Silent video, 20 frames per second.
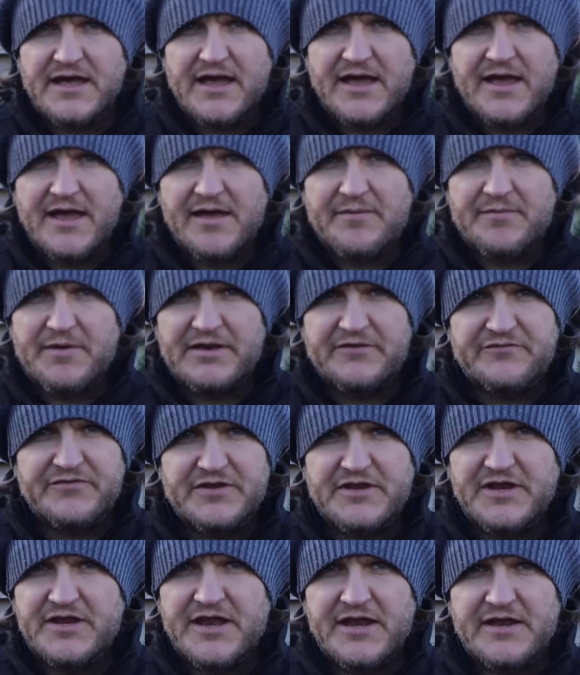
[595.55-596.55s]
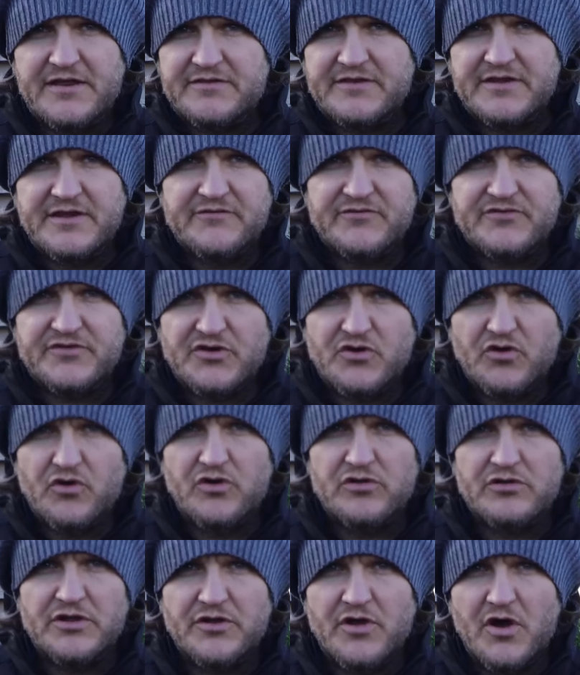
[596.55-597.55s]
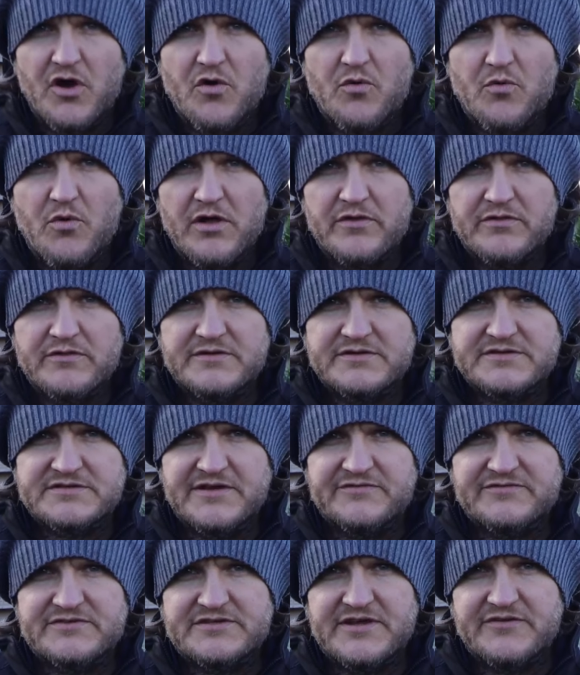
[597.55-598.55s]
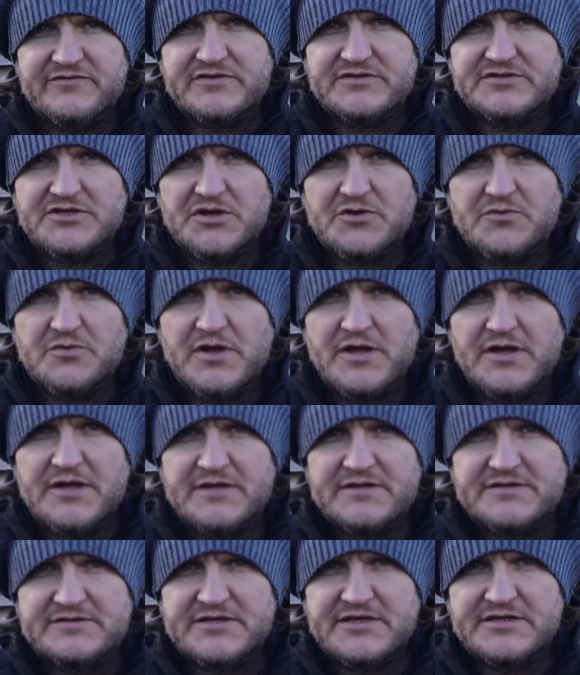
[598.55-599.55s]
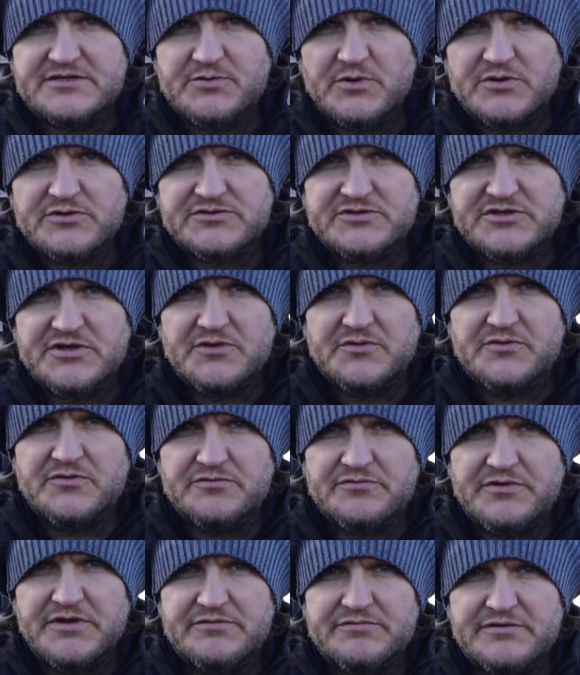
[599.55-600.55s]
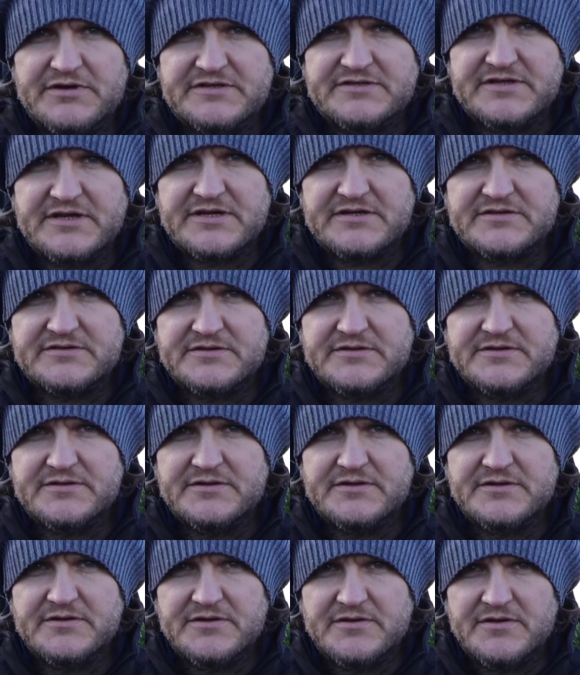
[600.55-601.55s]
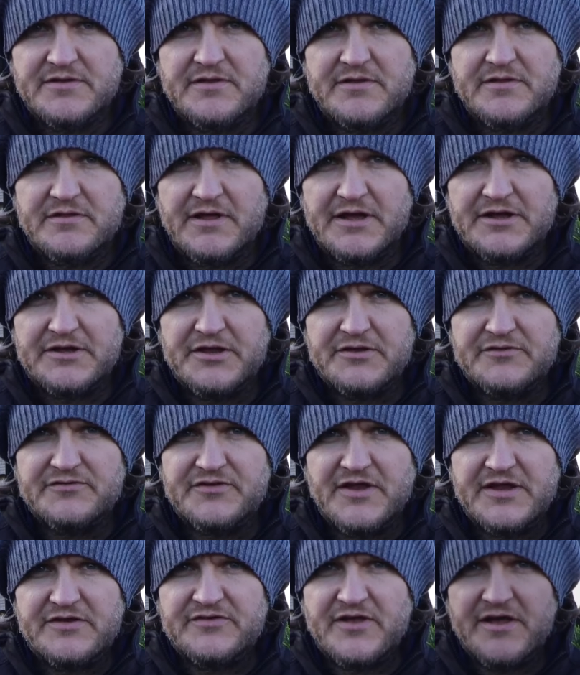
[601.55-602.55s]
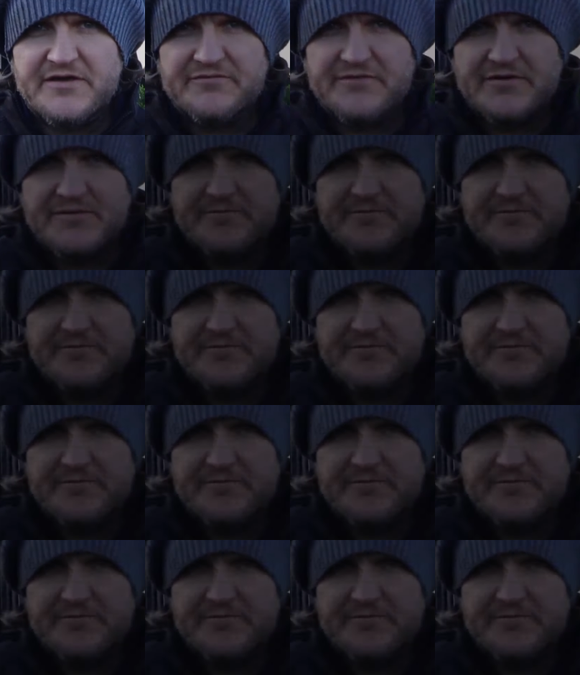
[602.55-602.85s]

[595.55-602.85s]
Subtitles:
And if you need anything, give us a call on 01772 612 336. Thank you, stay safe.